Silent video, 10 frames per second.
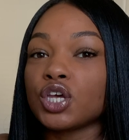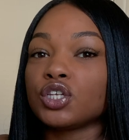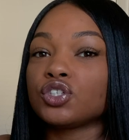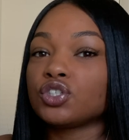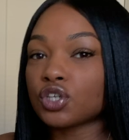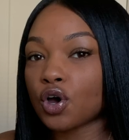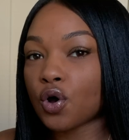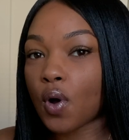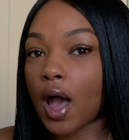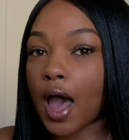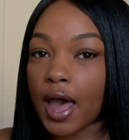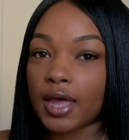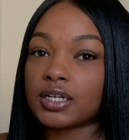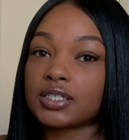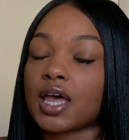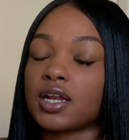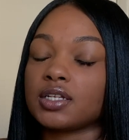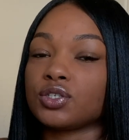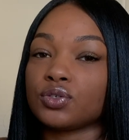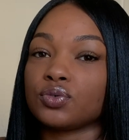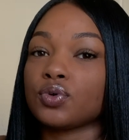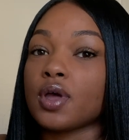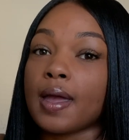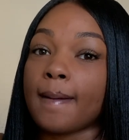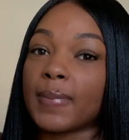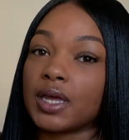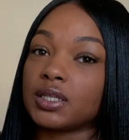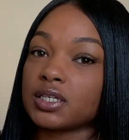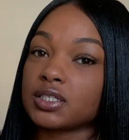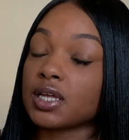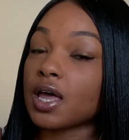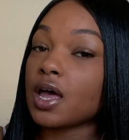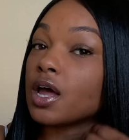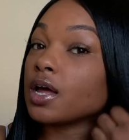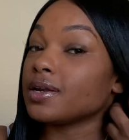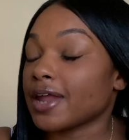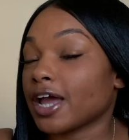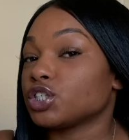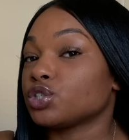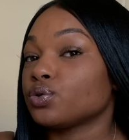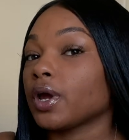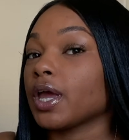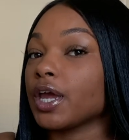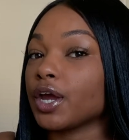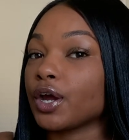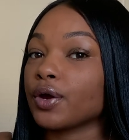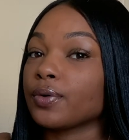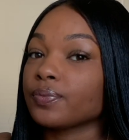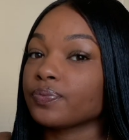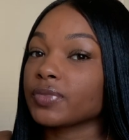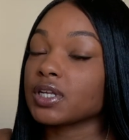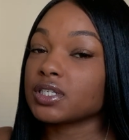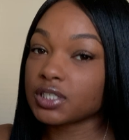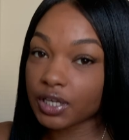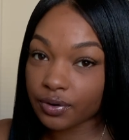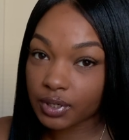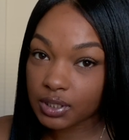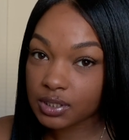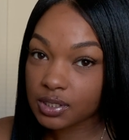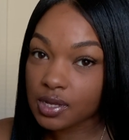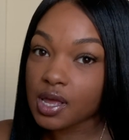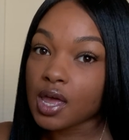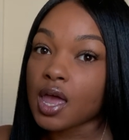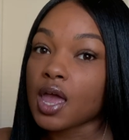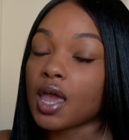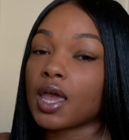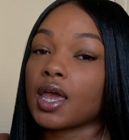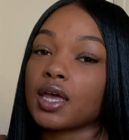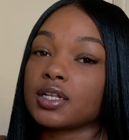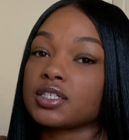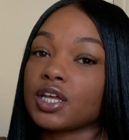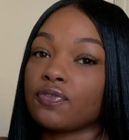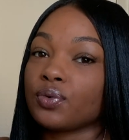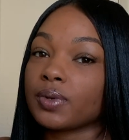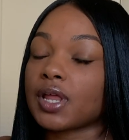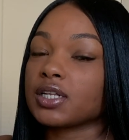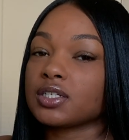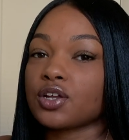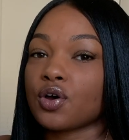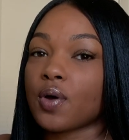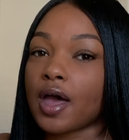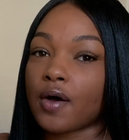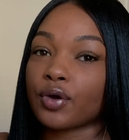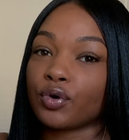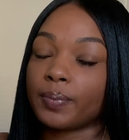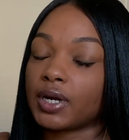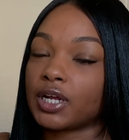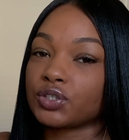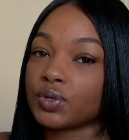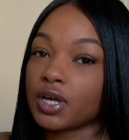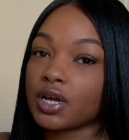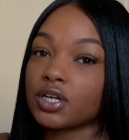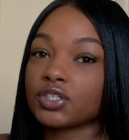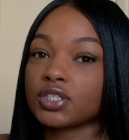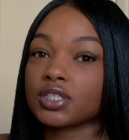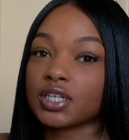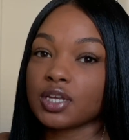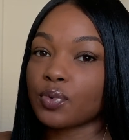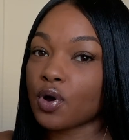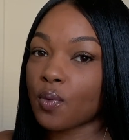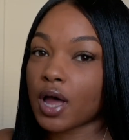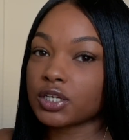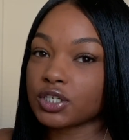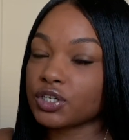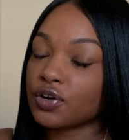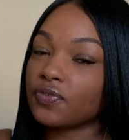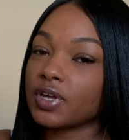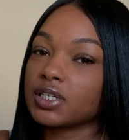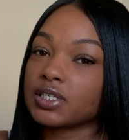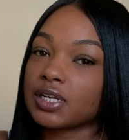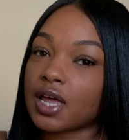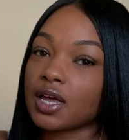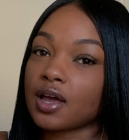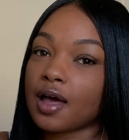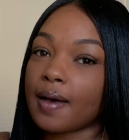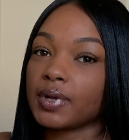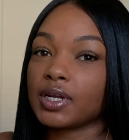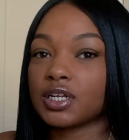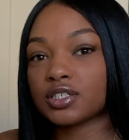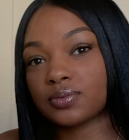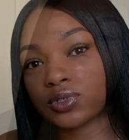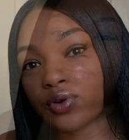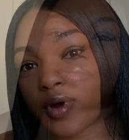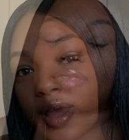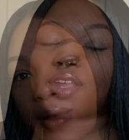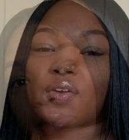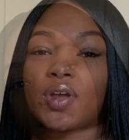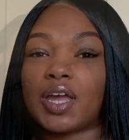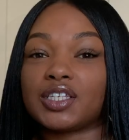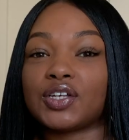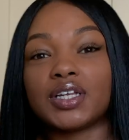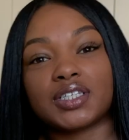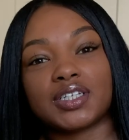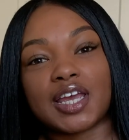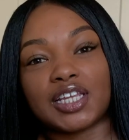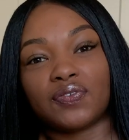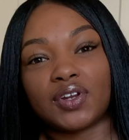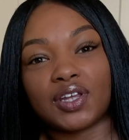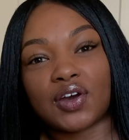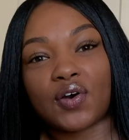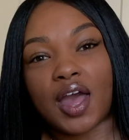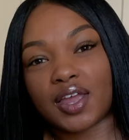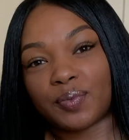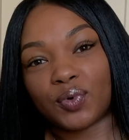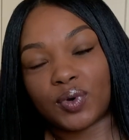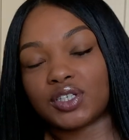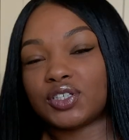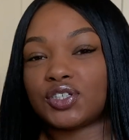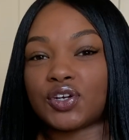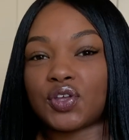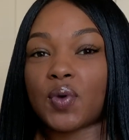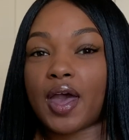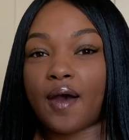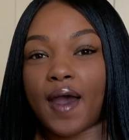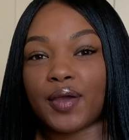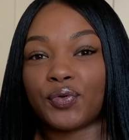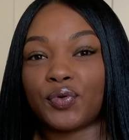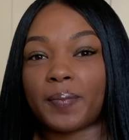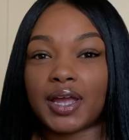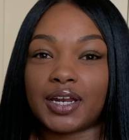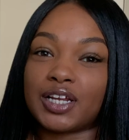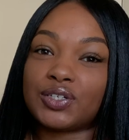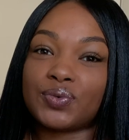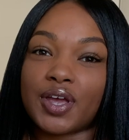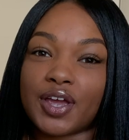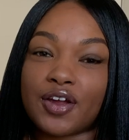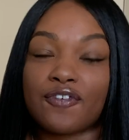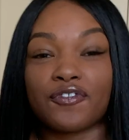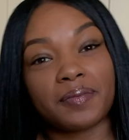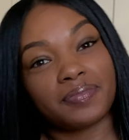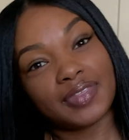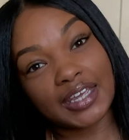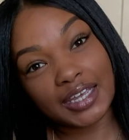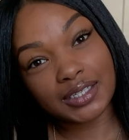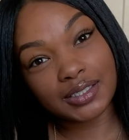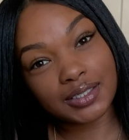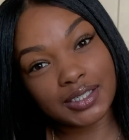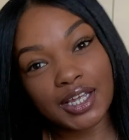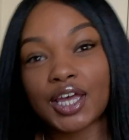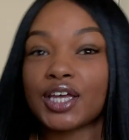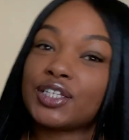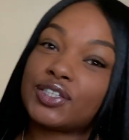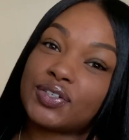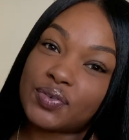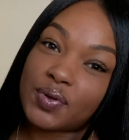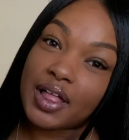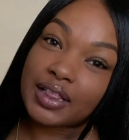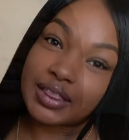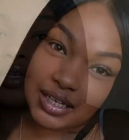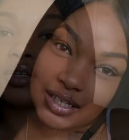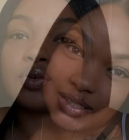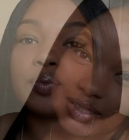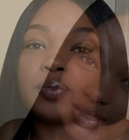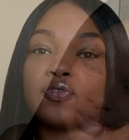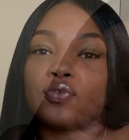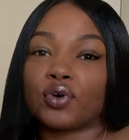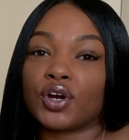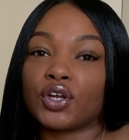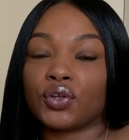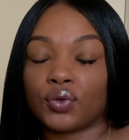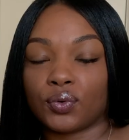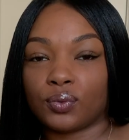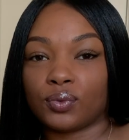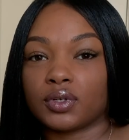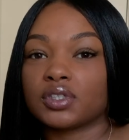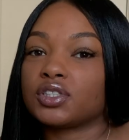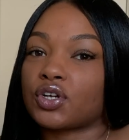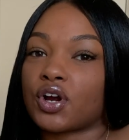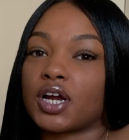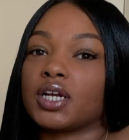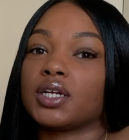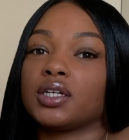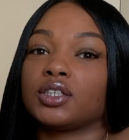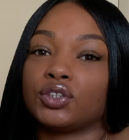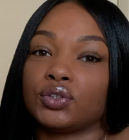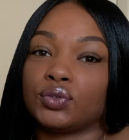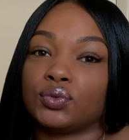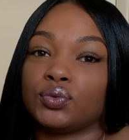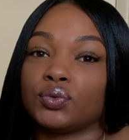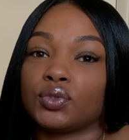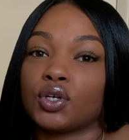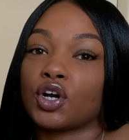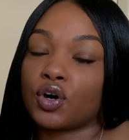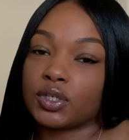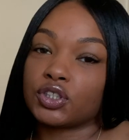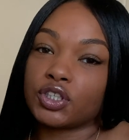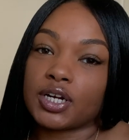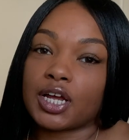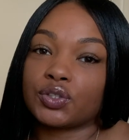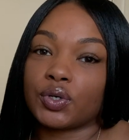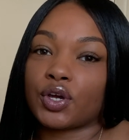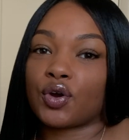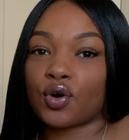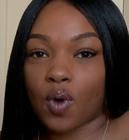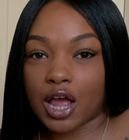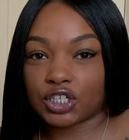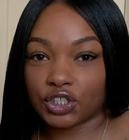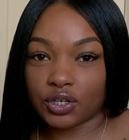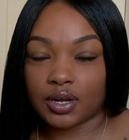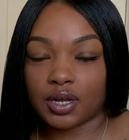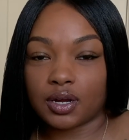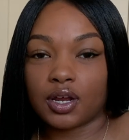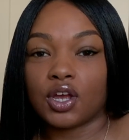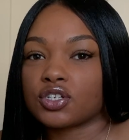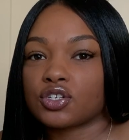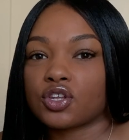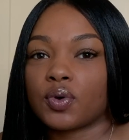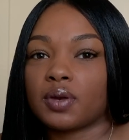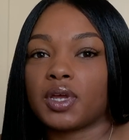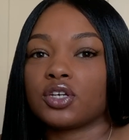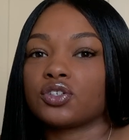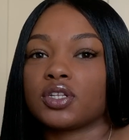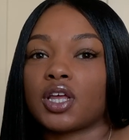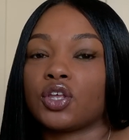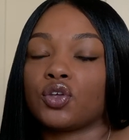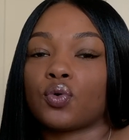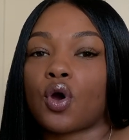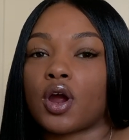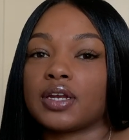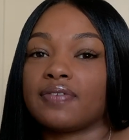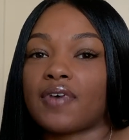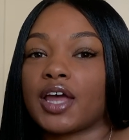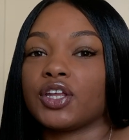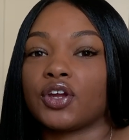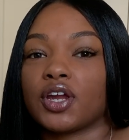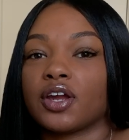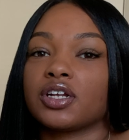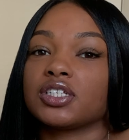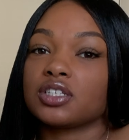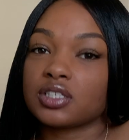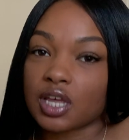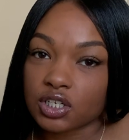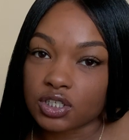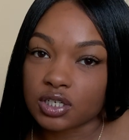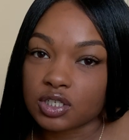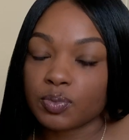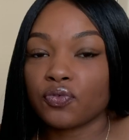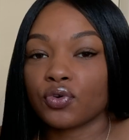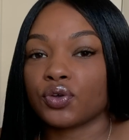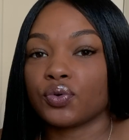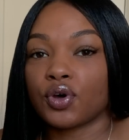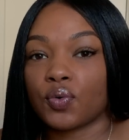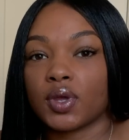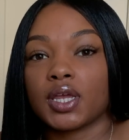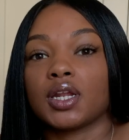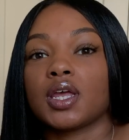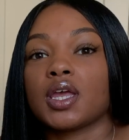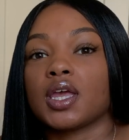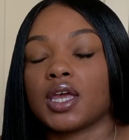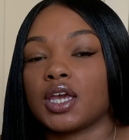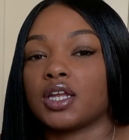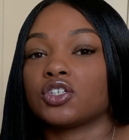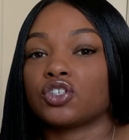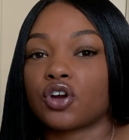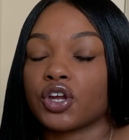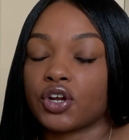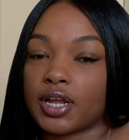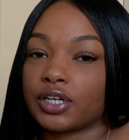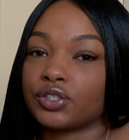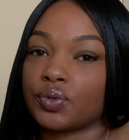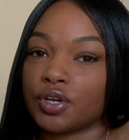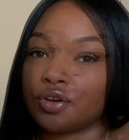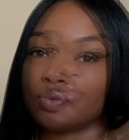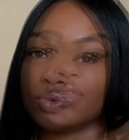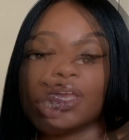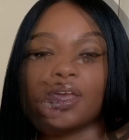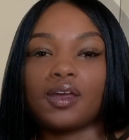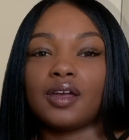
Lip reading: So I decided to make this natural hair series. And if you would like to know how I grew my natural hair, just keep on watching. Don't forget to like, comment, and subscribe. Okay, so in today's video, I am going to show you how I grew my natural hair from this to this. So before you start to go into your natural hair or washing your hair, so you want to make sure that you are dividing your hair into sections before you go in and start your natural hair routine.